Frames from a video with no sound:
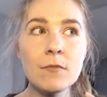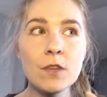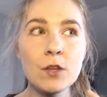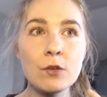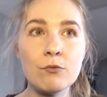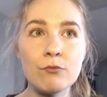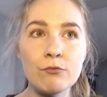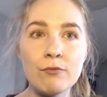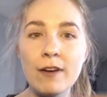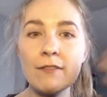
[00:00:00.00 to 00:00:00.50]

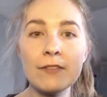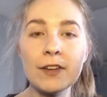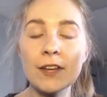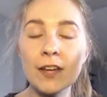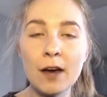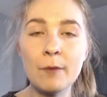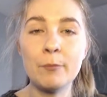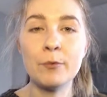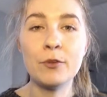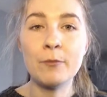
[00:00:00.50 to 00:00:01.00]
revving
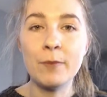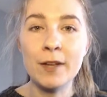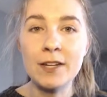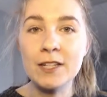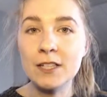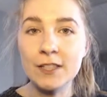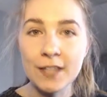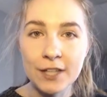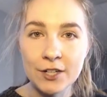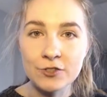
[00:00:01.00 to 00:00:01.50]
up your
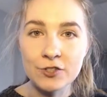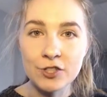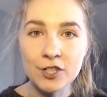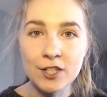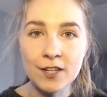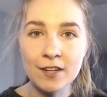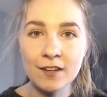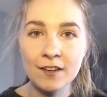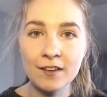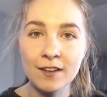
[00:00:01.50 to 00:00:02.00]
mental
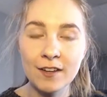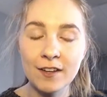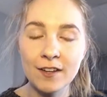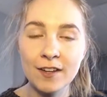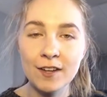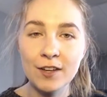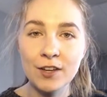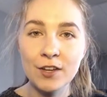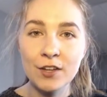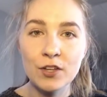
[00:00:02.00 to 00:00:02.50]
energy.
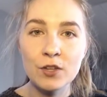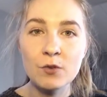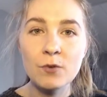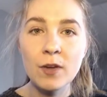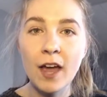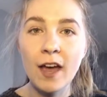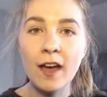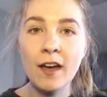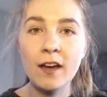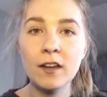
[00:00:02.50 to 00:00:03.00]
You
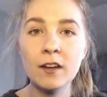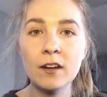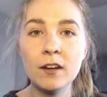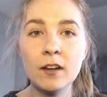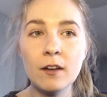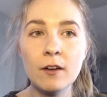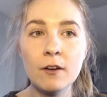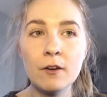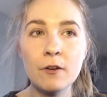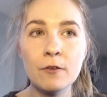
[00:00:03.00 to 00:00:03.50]
can't
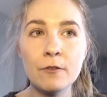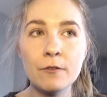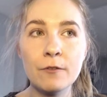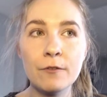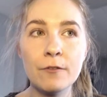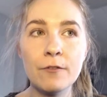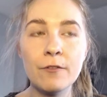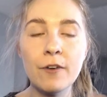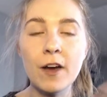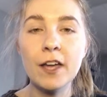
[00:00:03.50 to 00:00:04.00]

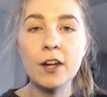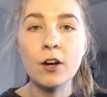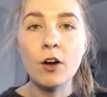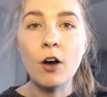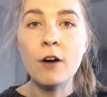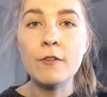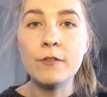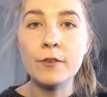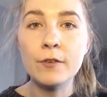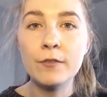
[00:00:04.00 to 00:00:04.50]
fight
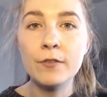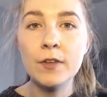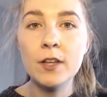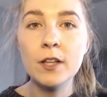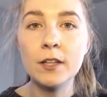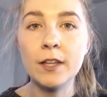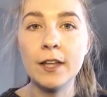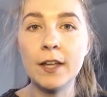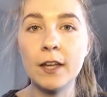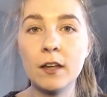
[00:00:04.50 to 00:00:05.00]
off a
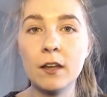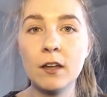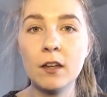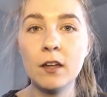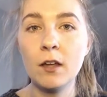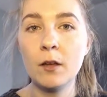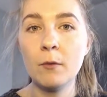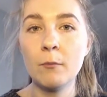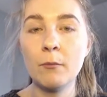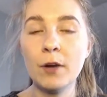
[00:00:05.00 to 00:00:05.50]
feeling
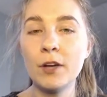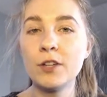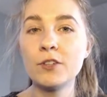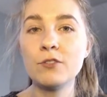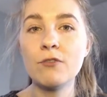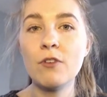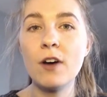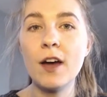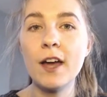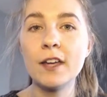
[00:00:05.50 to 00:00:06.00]
by
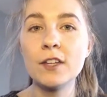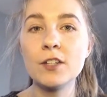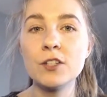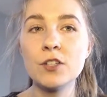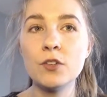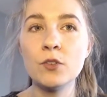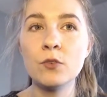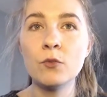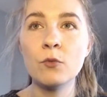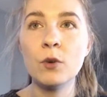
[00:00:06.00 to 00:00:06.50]
trying
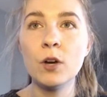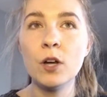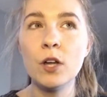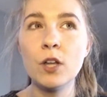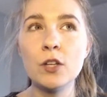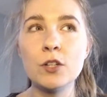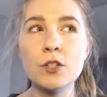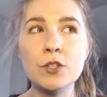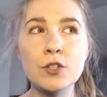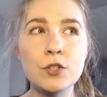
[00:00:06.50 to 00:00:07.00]
to
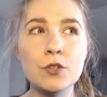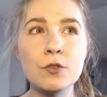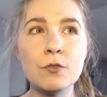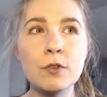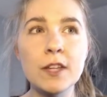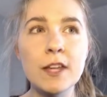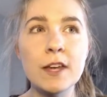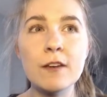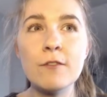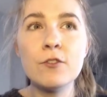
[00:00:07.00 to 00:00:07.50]

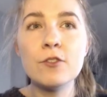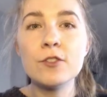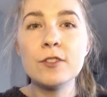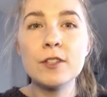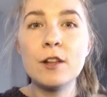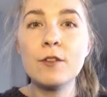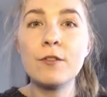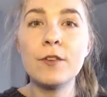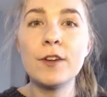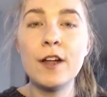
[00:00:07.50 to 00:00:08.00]
give
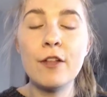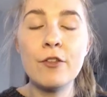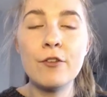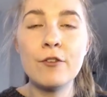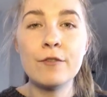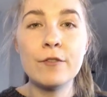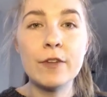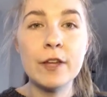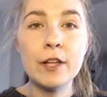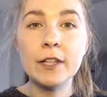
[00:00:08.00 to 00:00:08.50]
yourself another
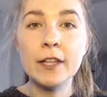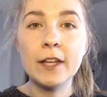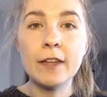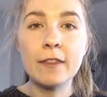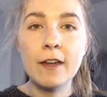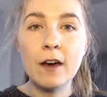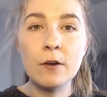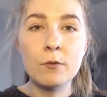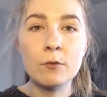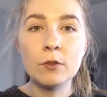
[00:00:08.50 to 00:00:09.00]
feeling
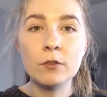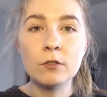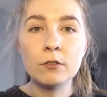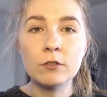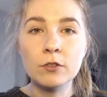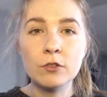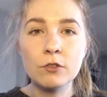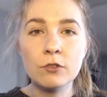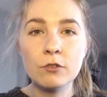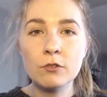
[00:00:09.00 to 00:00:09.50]
that will
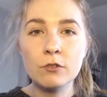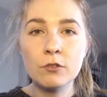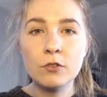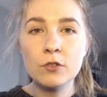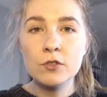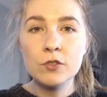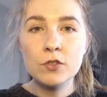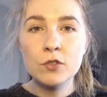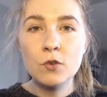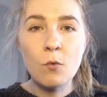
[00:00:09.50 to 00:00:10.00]

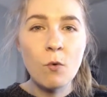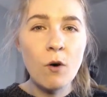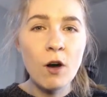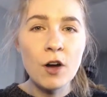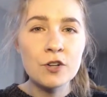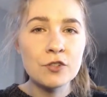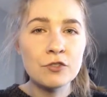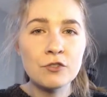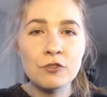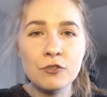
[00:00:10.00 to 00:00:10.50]

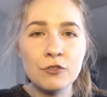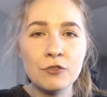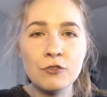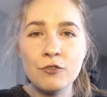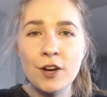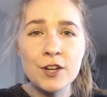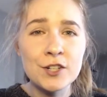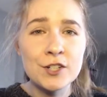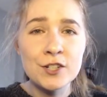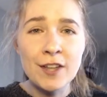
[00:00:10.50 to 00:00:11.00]
squash or
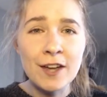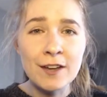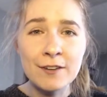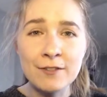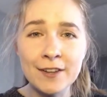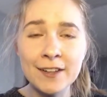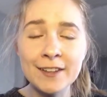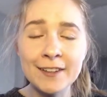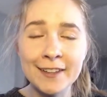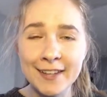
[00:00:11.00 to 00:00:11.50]
crush that
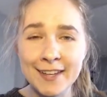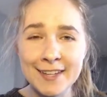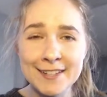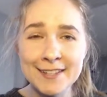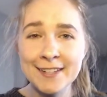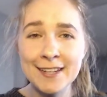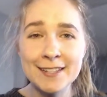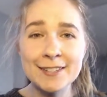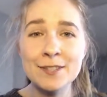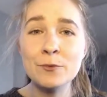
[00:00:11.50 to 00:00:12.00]
feeling. It
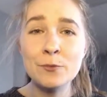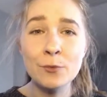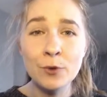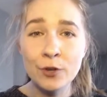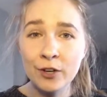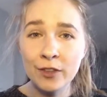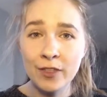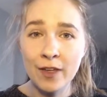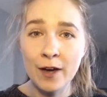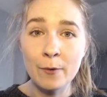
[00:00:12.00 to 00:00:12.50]
doesn't
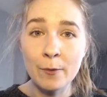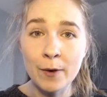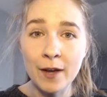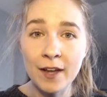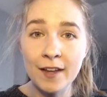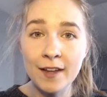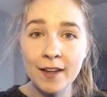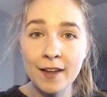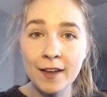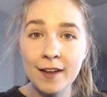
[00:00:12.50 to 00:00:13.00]
work that
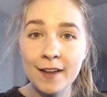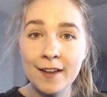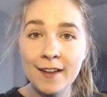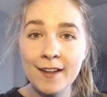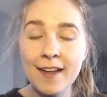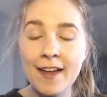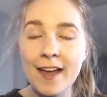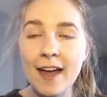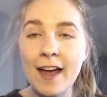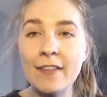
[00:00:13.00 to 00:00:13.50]
way.
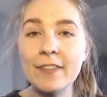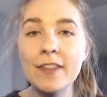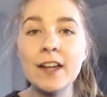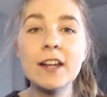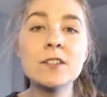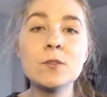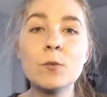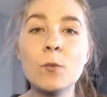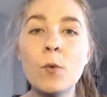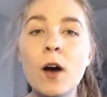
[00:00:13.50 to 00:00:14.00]
And
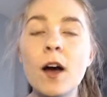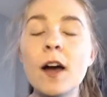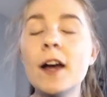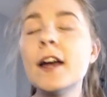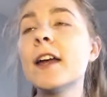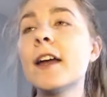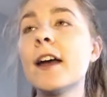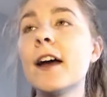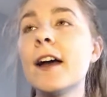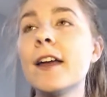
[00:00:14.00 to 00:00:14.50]
that's
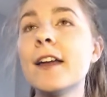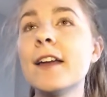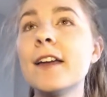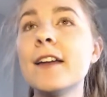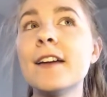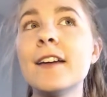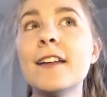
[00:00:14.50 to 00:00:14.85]
why I